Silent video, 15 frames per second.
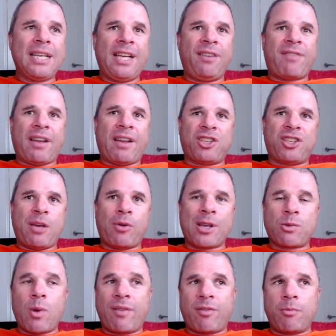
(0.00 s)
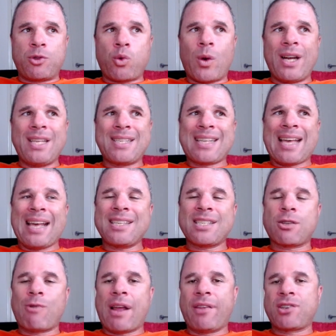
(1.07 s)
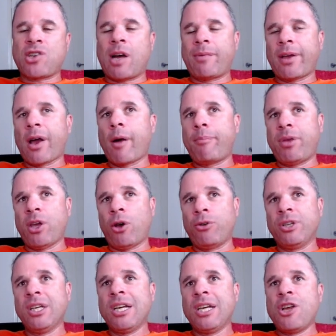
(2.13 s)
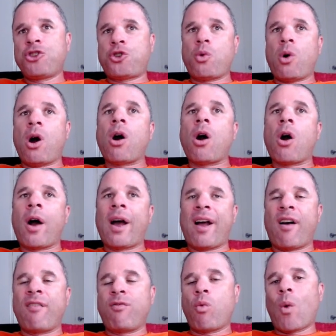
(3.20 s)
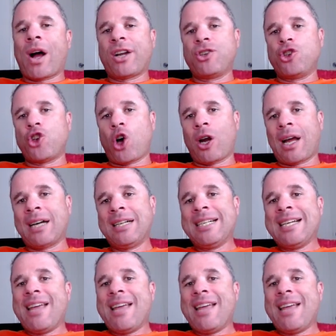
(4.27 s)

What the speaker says: In fact, the share price went from 20 cents around the time they IPO'd to a high of $1.